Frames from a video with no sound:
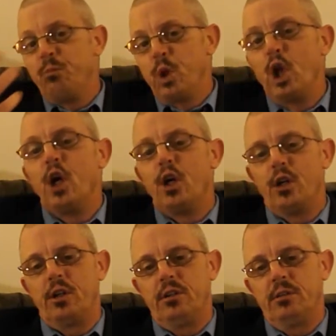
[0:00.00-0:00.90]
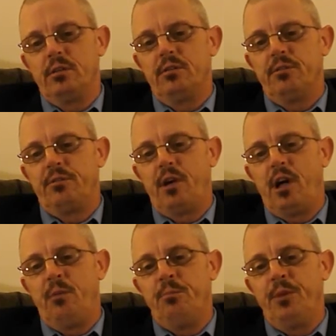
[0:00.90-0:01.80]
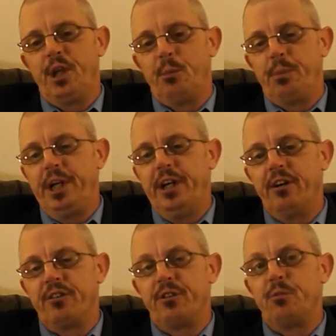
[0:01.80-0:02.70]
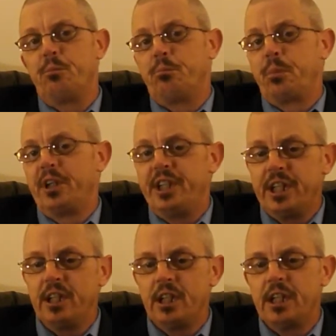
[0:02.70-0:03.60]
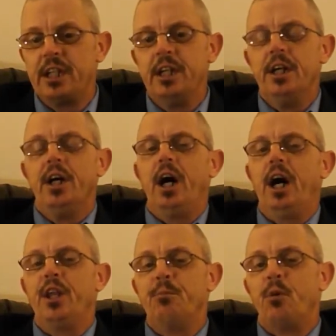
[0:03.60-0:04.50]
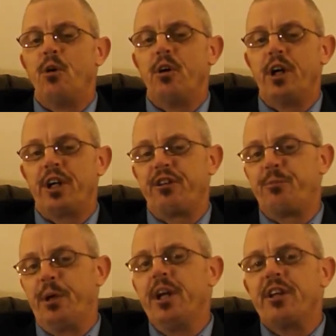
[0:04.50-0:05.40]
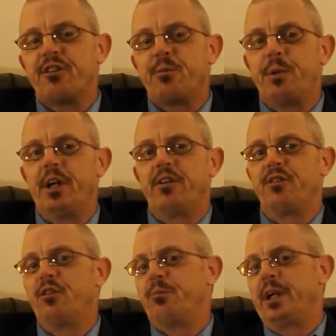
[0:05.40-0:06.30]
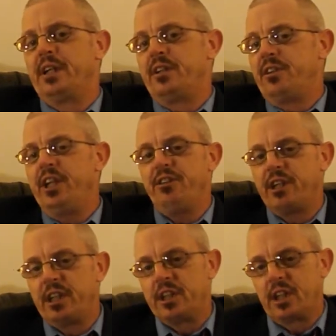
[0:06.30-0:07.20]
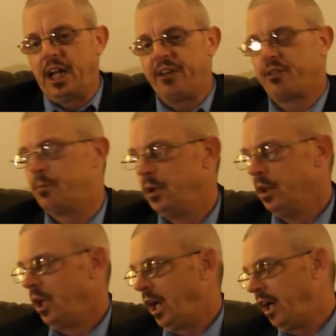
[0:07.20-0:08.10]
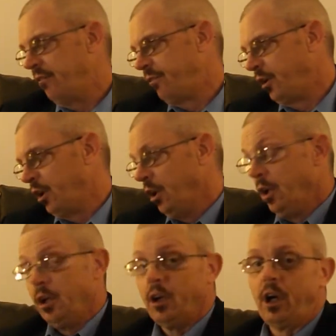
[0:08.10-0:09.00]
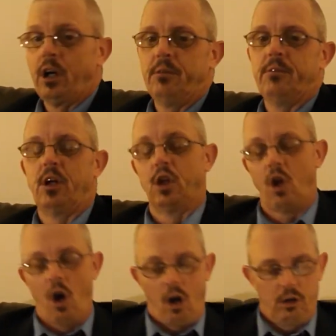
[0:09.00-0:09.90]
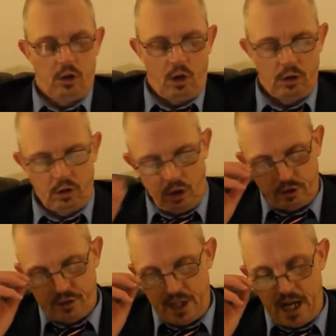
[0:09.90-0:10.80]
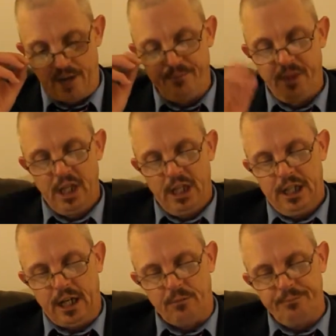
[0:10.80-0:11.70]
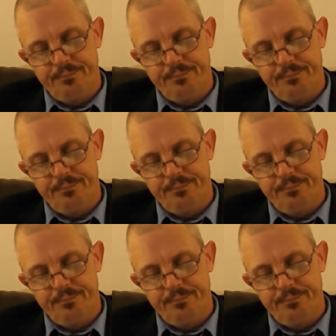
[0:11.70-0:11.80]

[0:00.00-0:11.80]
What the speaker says: learn from their peers, particularly the more experienced peers who have been teaching in the classroom for a long, long, long time. Now,